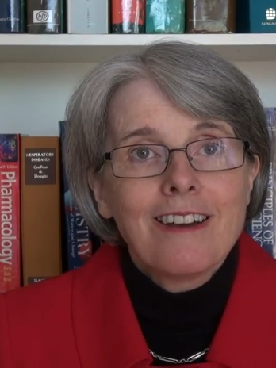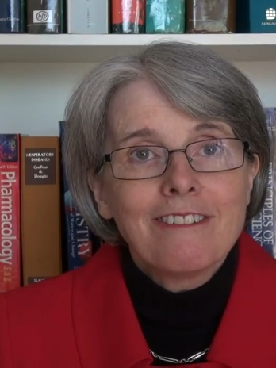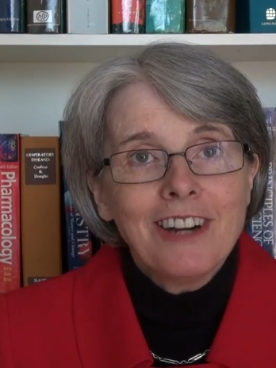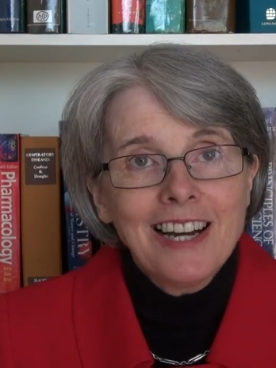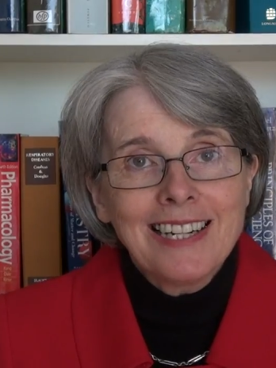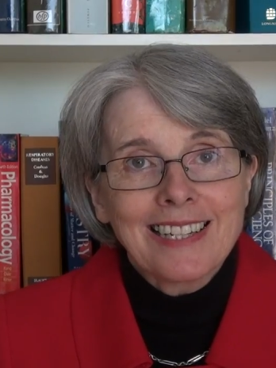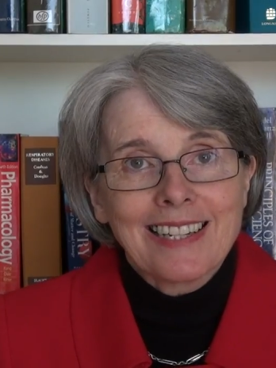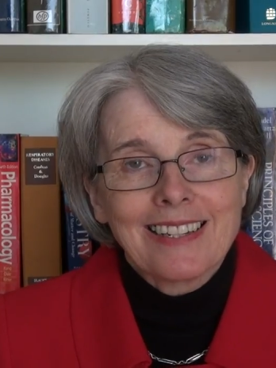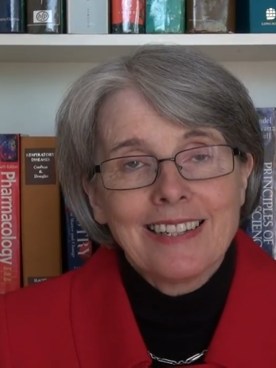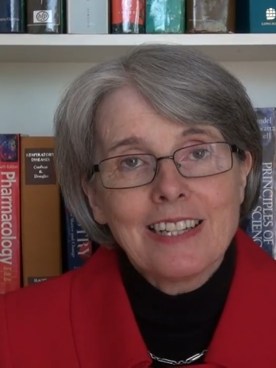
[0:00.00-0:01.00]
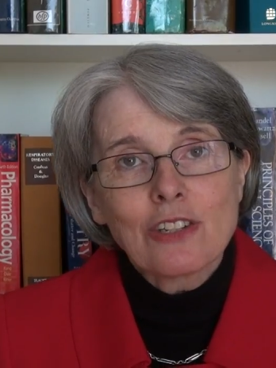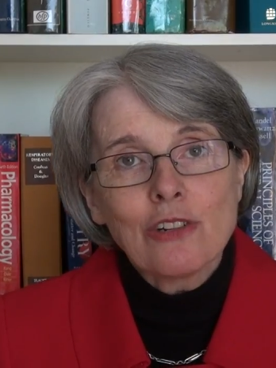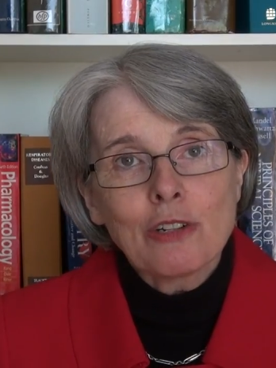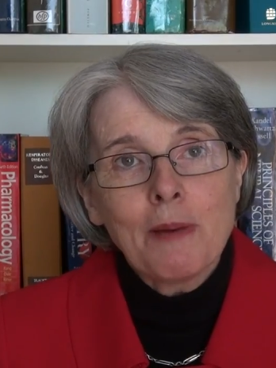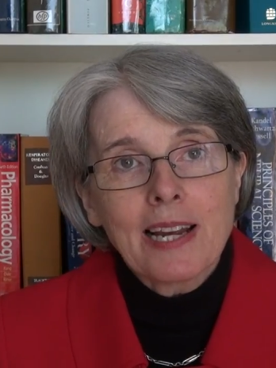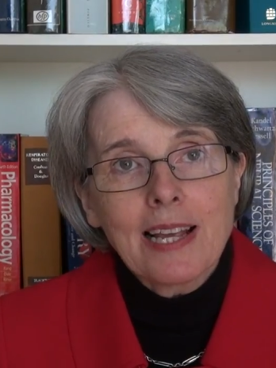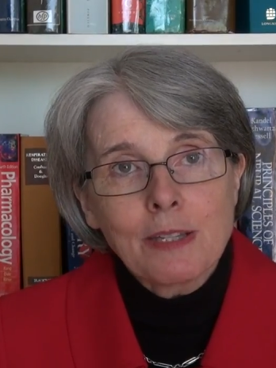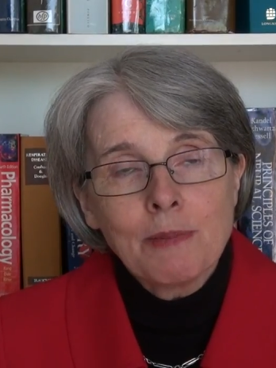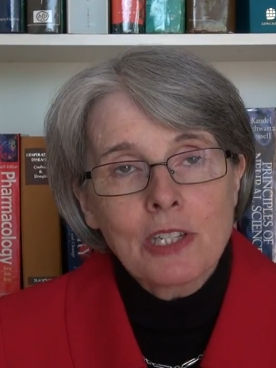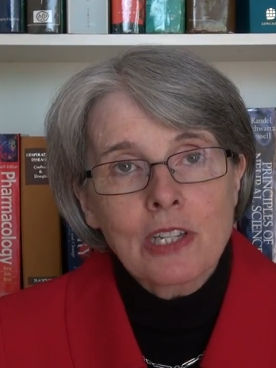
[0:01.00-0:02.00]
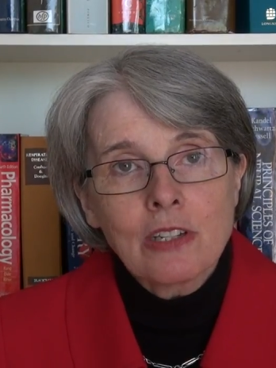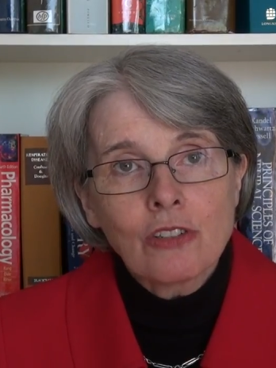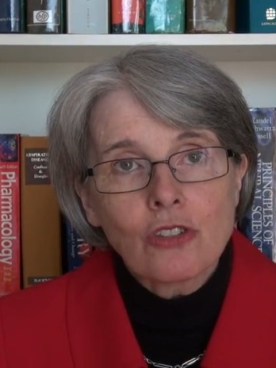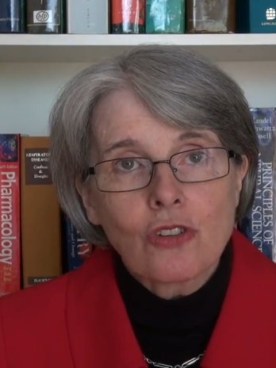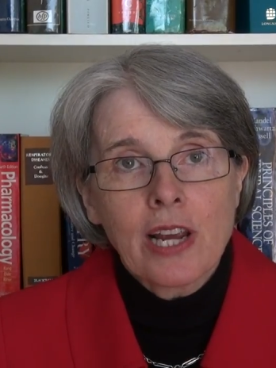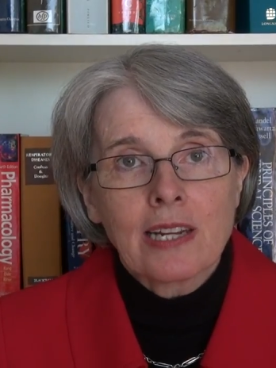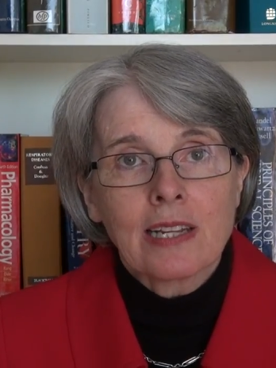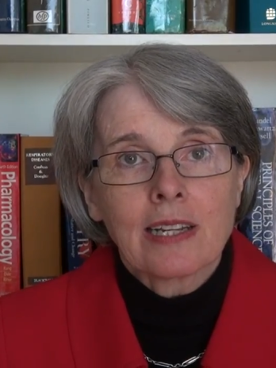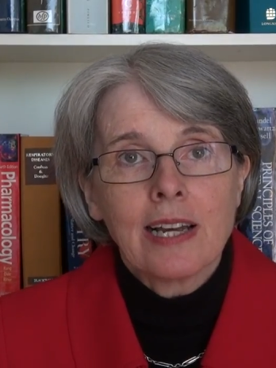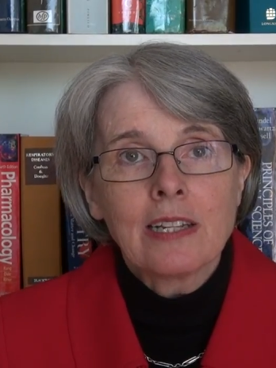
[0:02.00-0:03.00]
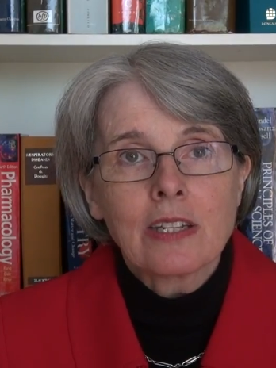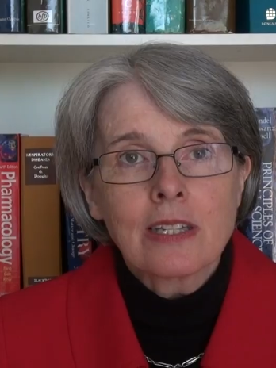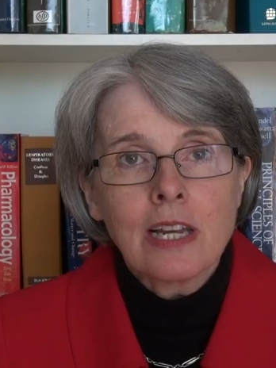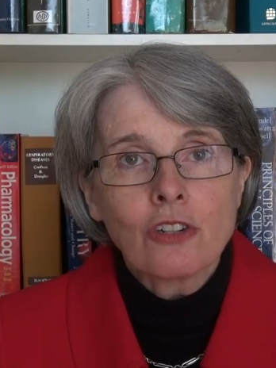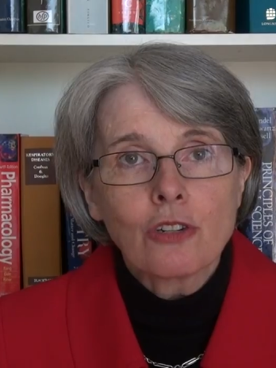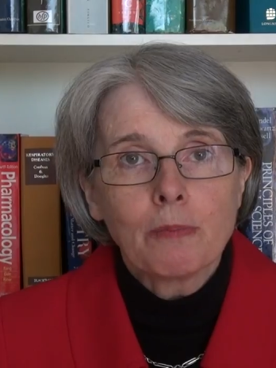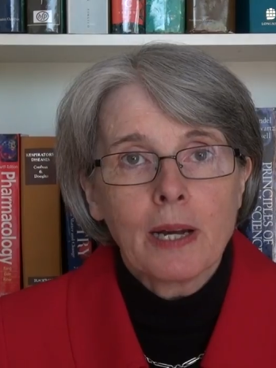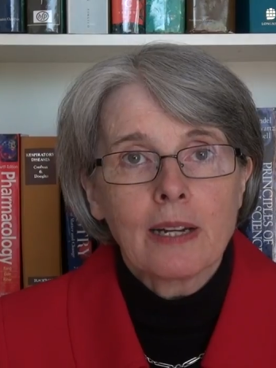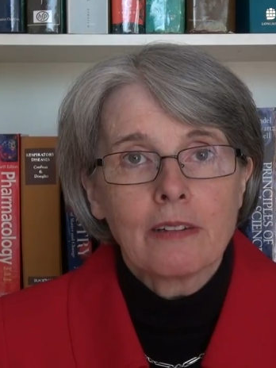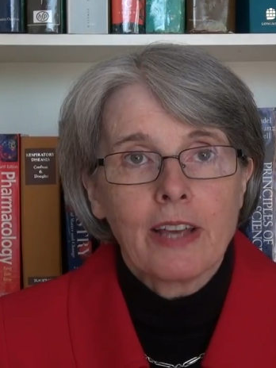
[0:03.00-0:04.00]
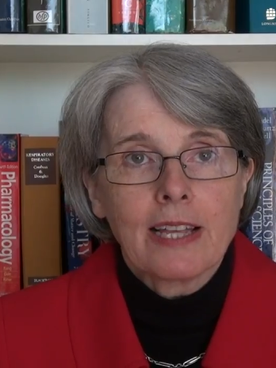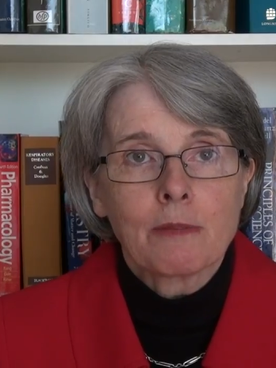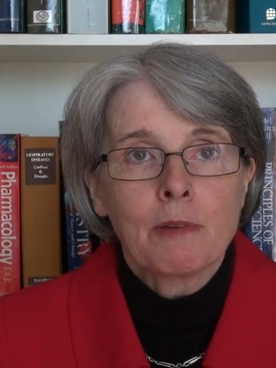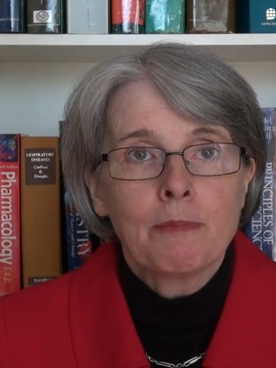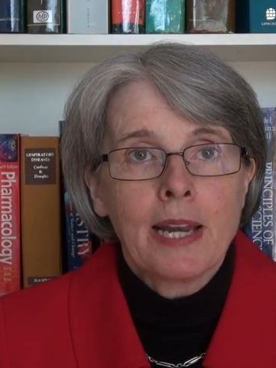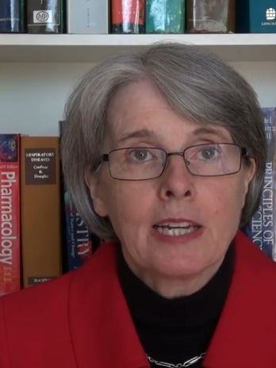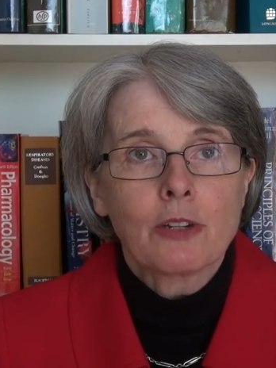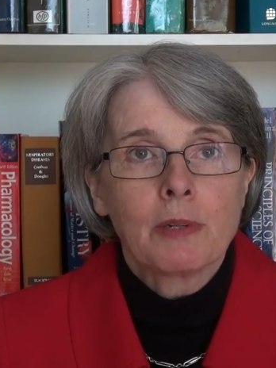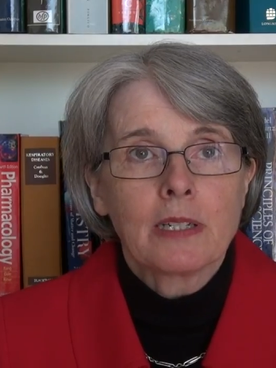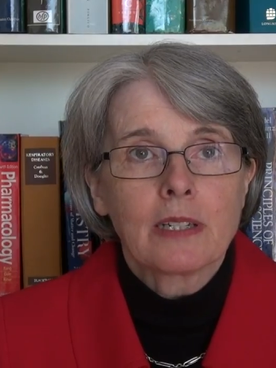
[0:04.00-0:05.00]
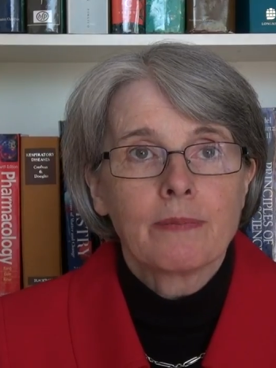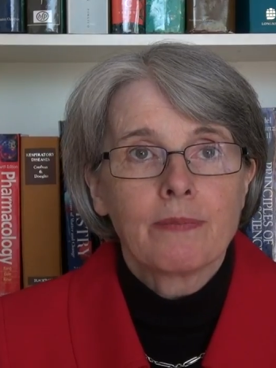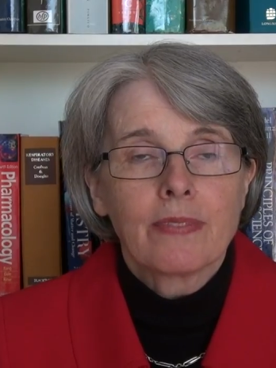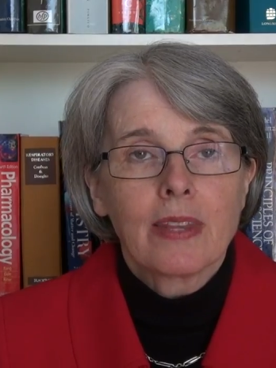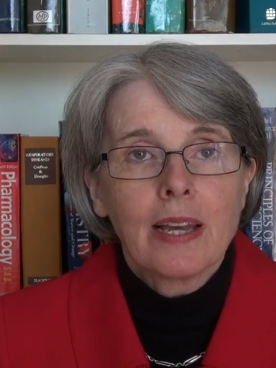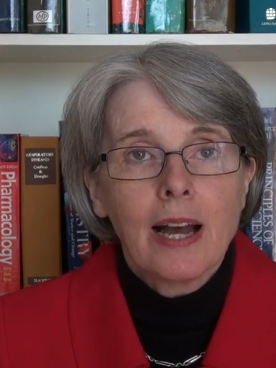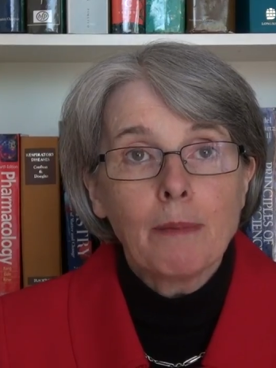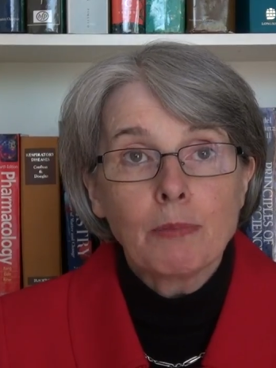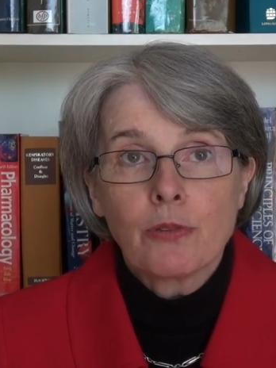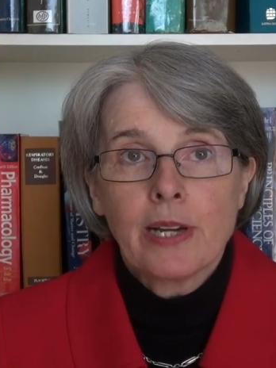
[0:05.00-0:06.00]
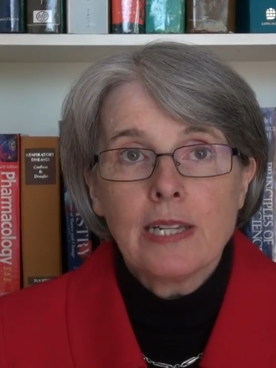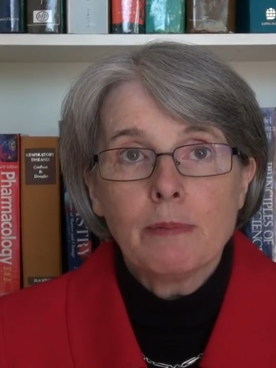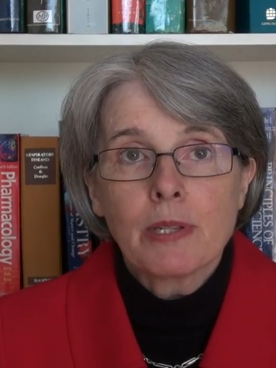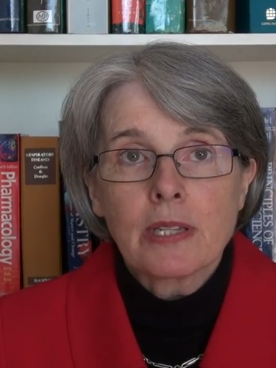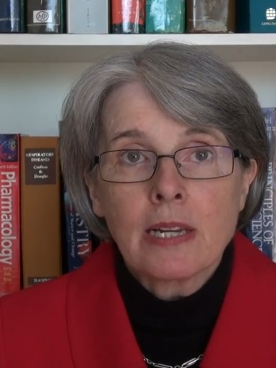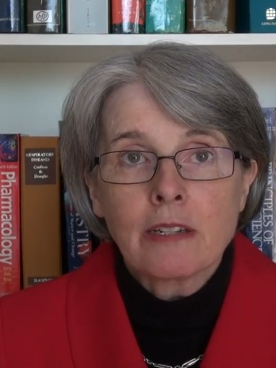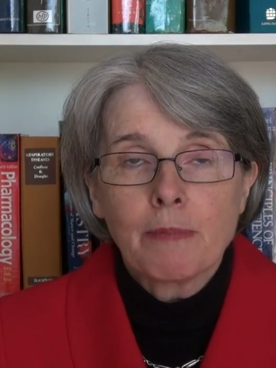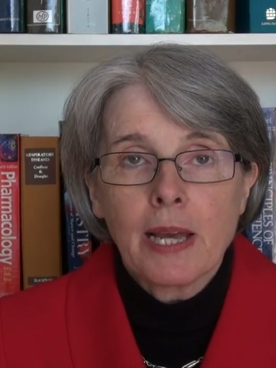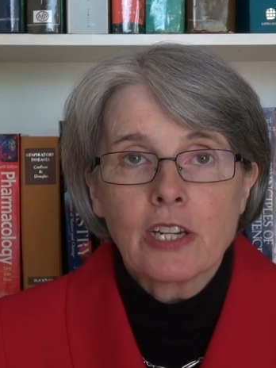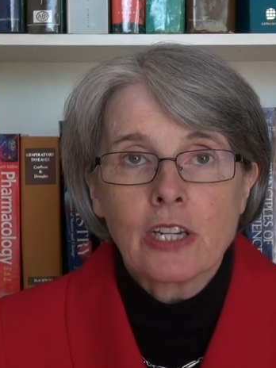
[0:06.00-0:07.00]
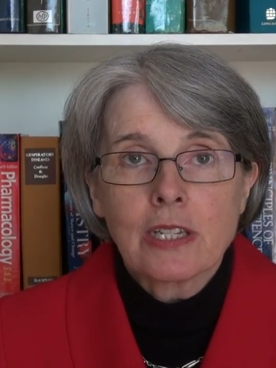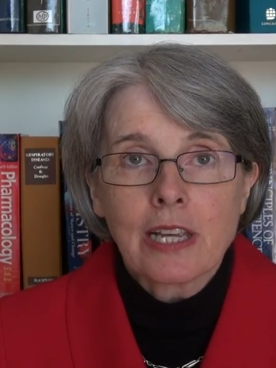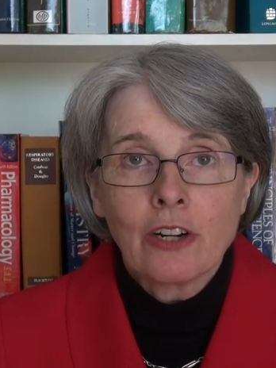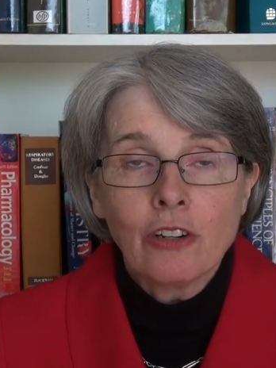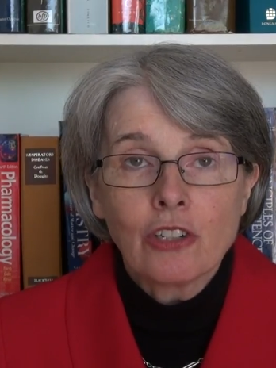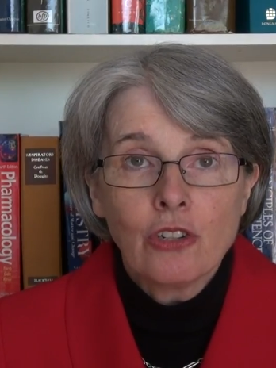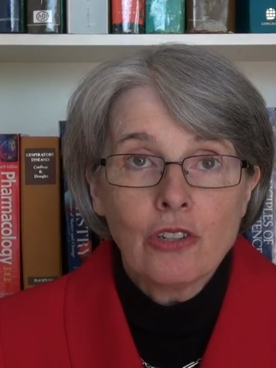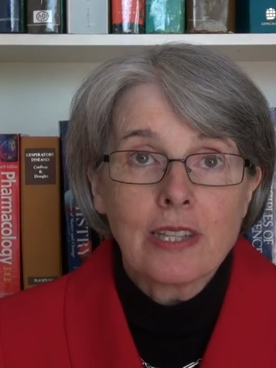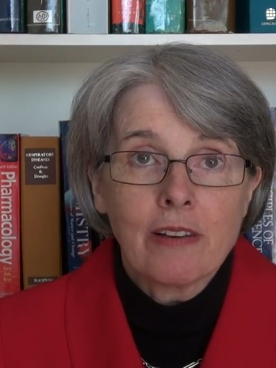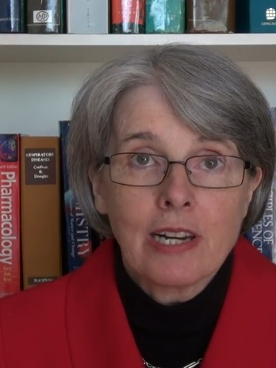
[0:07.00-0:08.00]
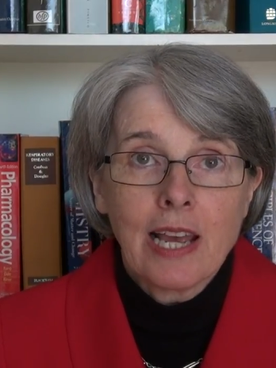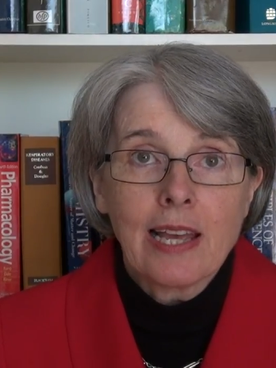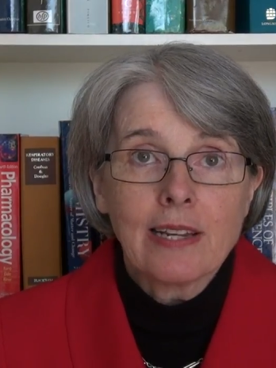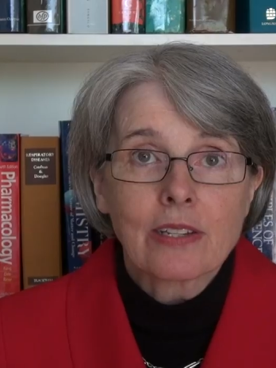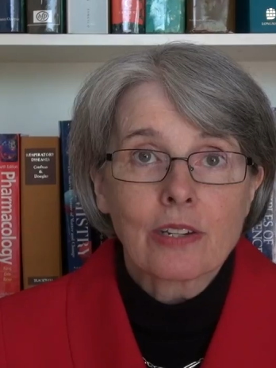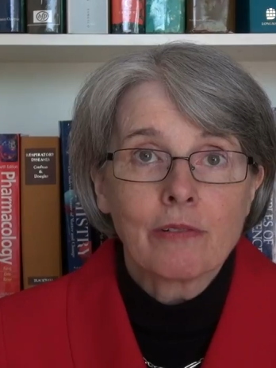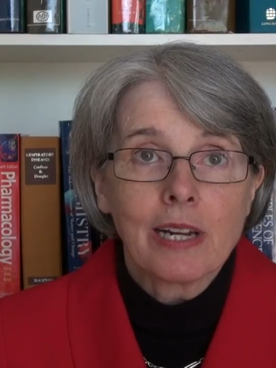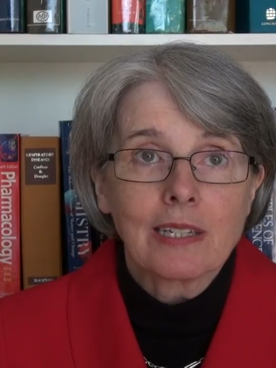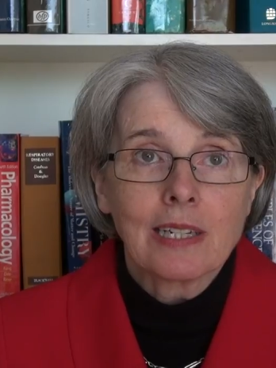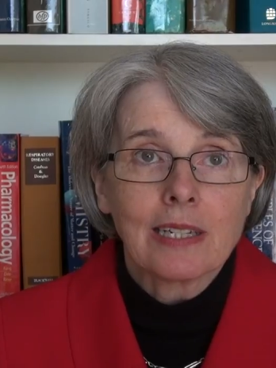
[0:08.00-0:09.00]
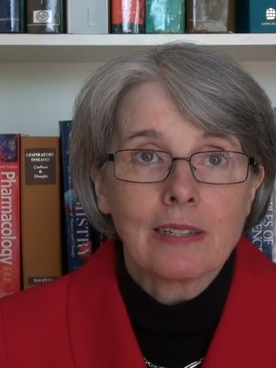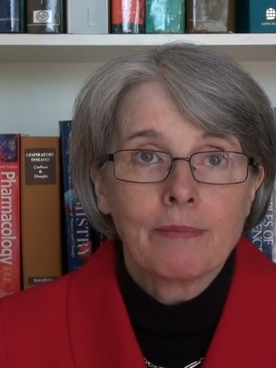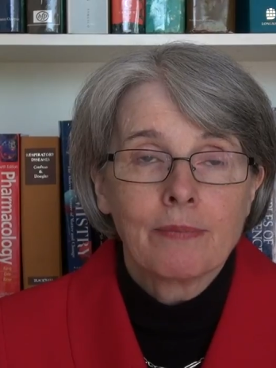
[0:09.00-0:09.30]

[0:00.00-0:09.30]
Finally, let's talk about asthma skills training, an essential part of asthma management. Up to 80% of patients cannot use their inhalers correctly.